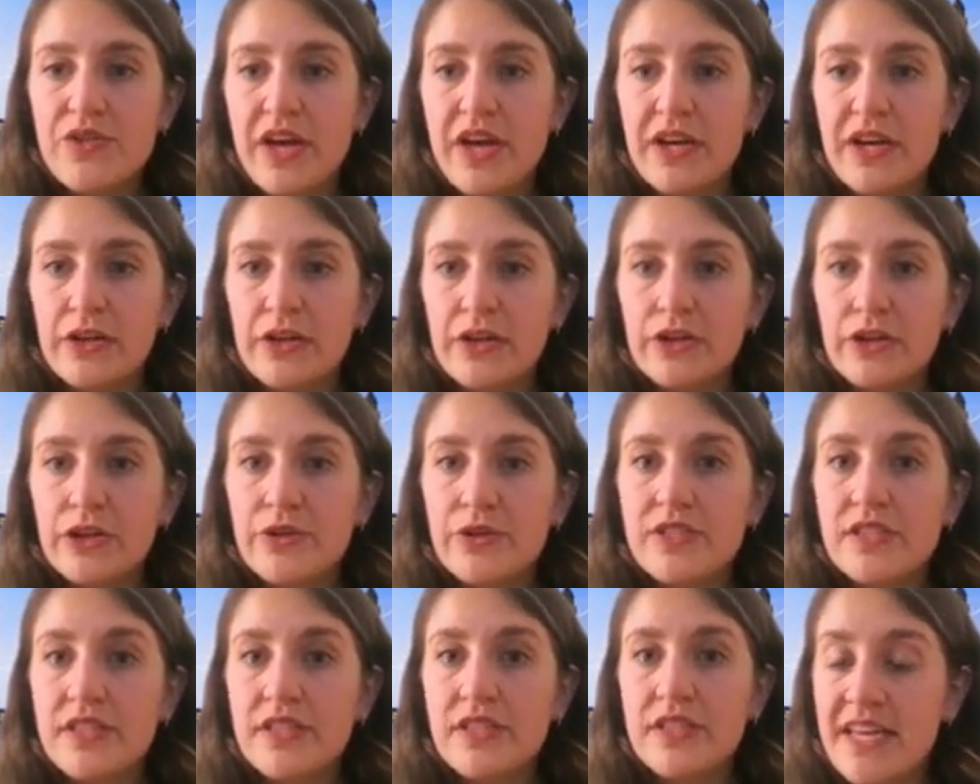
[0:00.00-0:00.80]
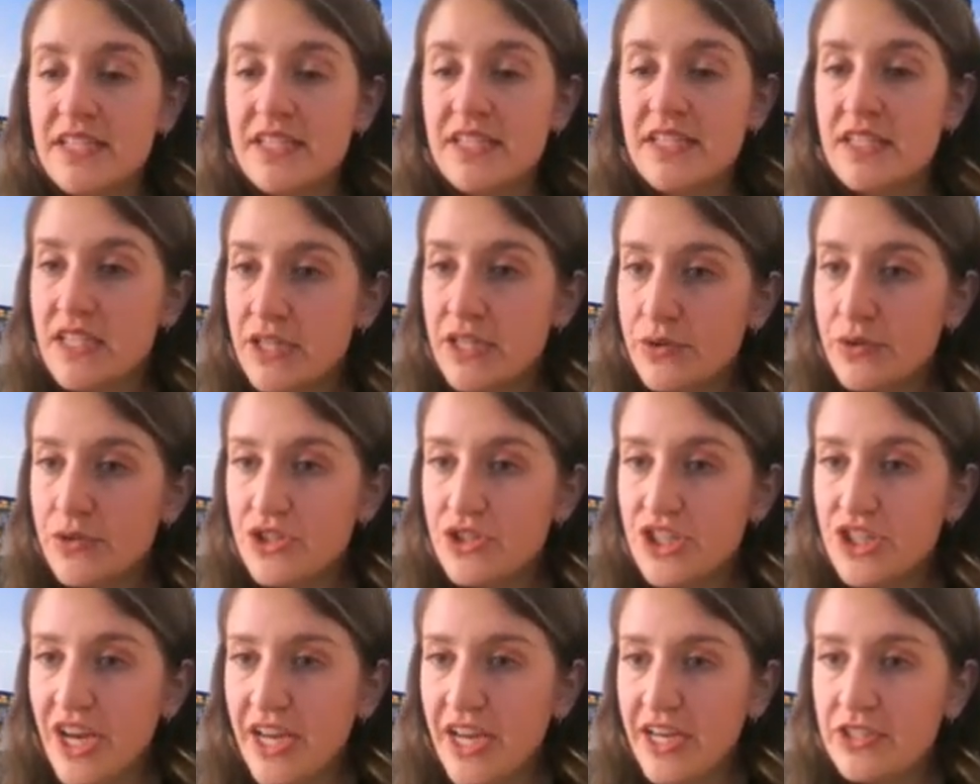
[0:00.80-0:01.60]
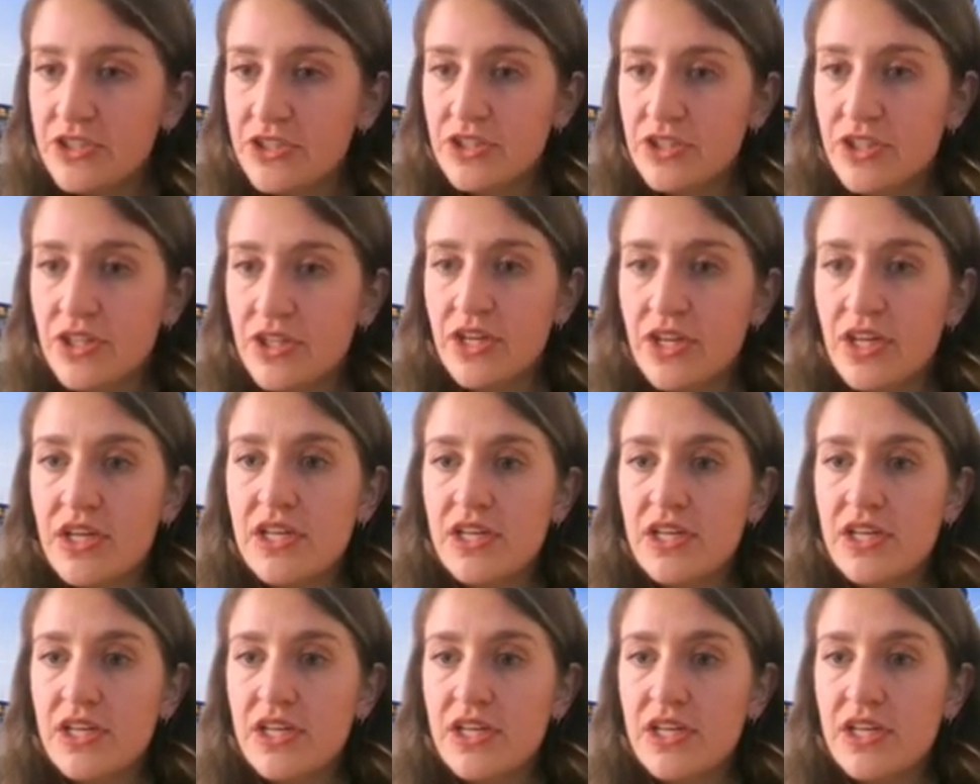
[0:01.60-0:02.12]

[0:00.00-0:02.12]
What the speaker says: So that includes land and sea use change.